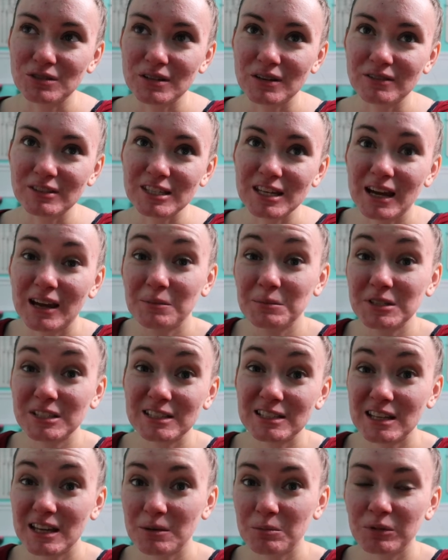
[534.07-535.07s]
So I was like, I'm gonna
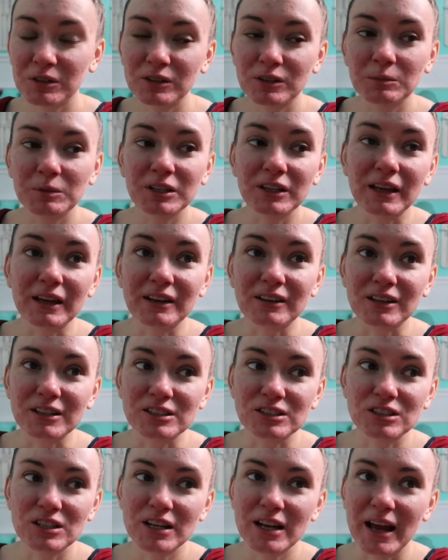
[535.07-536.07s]
stay up a little bit later. I
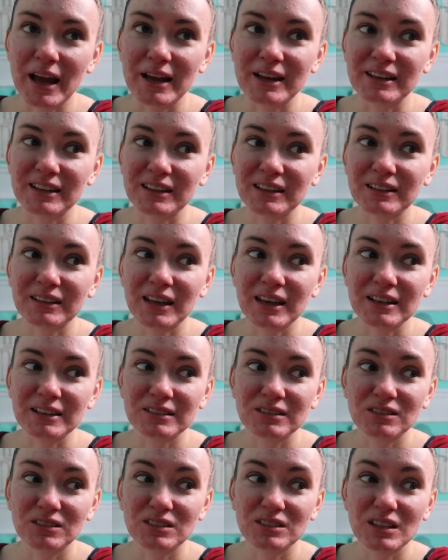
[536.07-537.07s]
started editing at like
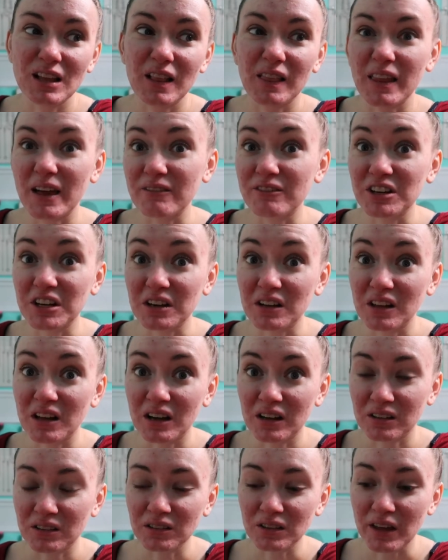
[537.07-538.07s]
11
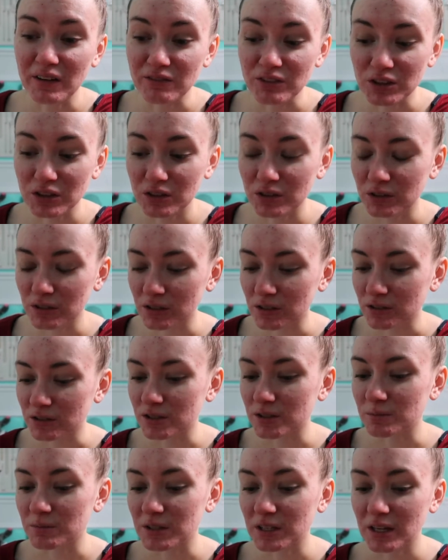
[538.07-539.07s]
o'clock or 11:30 or
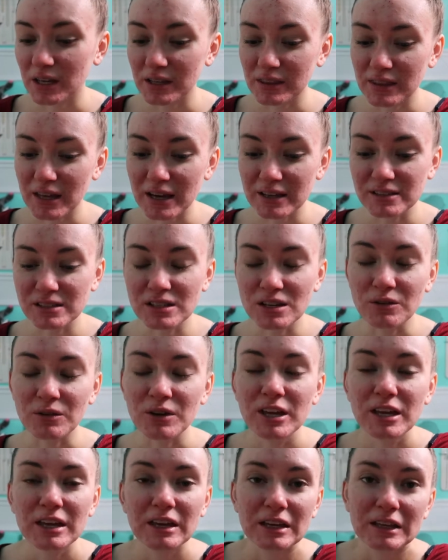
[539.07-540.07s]
something like that, so
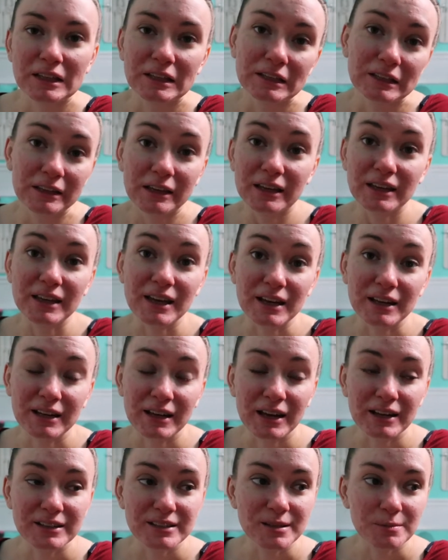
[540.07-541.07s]
again,
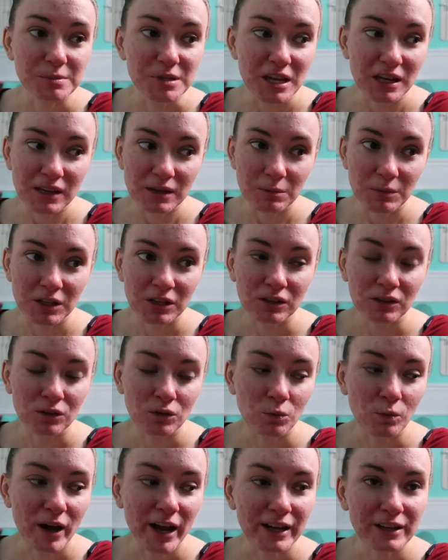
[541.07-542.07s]
it ended up taking me a
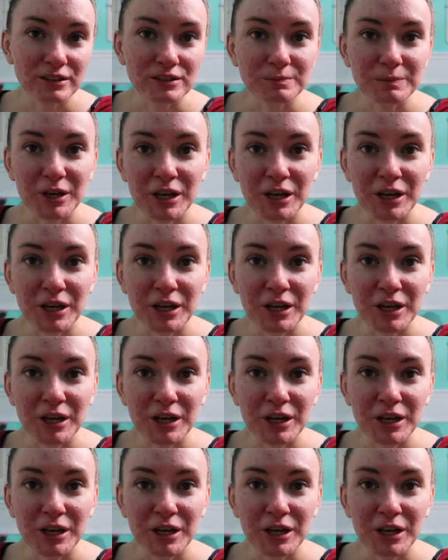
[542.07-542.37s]
little while.